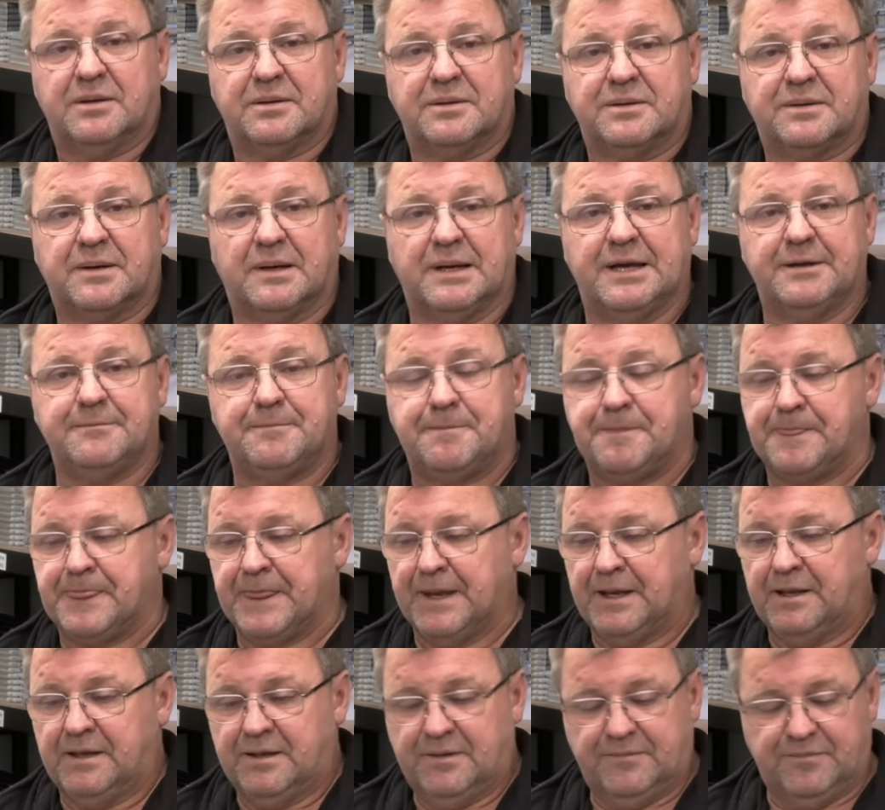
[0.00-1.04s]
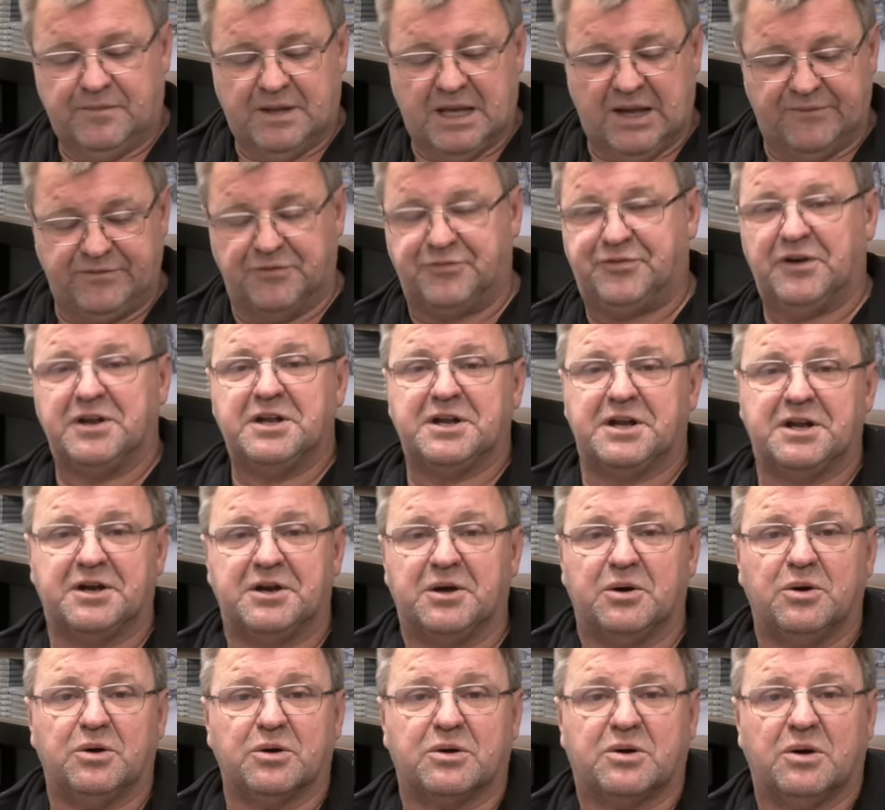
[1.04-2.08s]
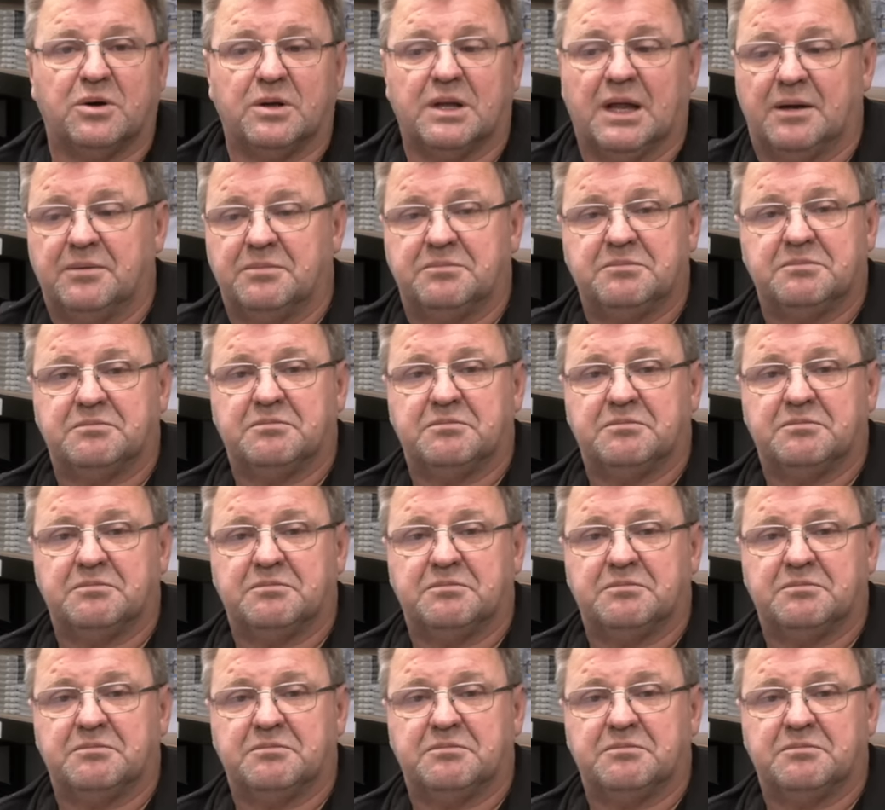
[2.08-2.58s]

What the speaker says: right? Have you fitted an oil cooler?